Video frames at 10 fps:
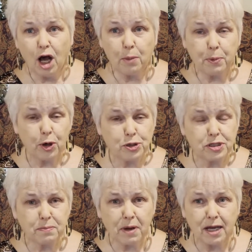A
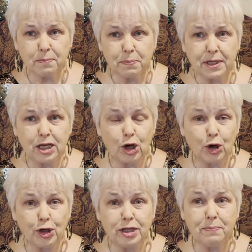person might be
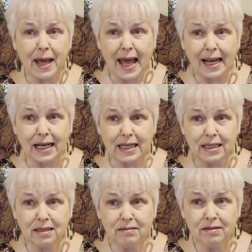hurting badly